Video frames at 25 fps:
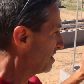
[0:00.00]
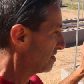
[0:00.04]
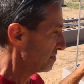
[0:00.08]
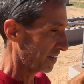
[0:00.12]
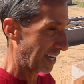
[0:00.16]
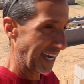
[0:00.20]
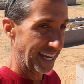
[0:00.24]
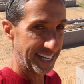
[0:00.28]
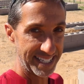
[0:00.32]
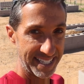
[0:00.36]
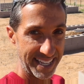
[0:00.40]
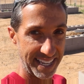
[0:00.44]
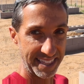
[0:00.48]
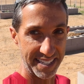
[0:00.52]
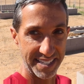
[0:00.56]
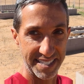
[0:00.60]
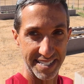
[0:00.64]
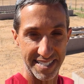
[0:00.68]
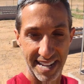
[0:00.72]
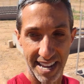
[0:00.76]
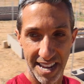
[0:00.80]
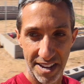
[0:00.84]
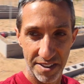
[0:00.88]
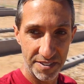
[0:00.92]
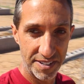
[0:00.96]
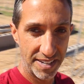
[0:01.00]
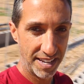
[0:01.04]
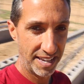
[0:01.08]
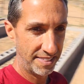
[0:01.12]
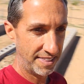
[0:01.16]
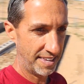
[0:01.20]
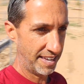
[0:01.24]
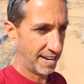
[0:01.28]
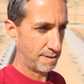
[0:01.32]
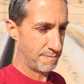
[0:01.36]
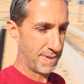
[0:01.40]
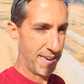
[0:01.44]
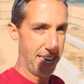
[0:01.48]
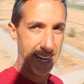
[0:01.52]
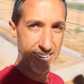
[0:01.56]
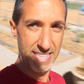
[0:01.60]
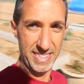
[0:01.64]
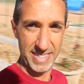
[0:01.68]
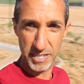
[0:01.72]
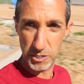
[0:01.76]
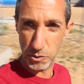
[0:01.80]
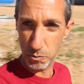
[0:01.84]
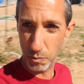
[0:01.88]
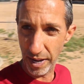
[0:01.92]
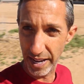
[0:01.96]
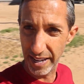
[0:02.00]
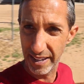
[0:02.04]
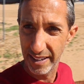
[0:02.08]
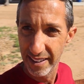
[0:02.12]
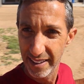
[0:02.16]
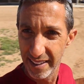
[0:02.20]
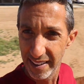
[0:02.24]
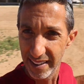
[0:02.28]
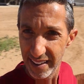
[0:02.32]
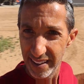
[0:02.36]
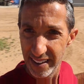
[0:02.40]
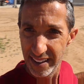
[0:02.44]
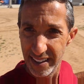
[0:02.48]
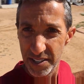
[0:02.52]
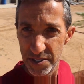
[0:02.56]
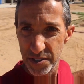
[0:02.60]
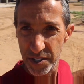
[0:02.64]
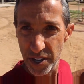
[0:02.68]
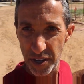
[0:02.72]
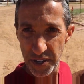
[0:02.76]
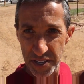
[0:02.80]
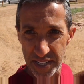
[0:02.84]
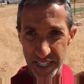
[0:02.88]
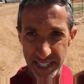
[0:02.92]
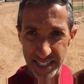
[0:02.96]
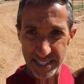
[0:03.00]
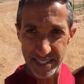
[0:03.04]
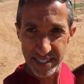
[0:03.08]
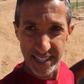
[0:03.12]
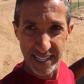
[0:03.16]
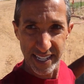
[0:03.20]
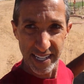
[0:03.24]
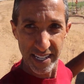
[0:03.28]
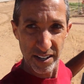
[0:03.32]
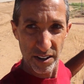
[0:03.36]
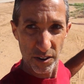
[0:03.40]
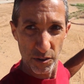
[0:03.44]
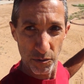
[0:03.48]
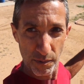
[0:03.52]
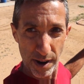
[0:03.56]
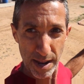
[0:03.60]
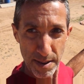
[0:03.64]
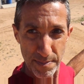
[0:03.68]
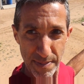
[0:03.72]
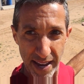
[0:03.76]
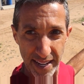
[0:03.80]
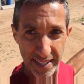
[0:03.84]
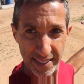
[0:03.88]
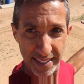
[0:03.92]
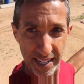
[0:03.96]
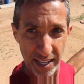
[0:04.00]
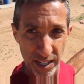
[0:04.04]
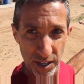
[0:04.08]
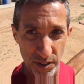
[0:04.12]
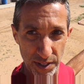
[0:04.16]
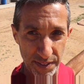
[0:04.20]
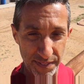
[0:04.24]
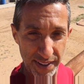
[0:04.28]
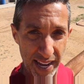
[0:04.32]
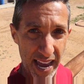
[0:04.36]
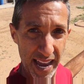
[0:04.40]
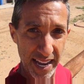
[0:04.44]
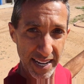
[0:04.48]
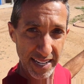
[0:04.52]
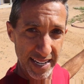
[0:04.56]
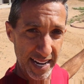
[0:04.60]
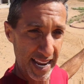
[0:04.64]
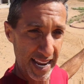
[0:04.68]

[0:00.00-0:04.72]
we got to set this down, and then I'm headed this way. So you can see right back there, we've got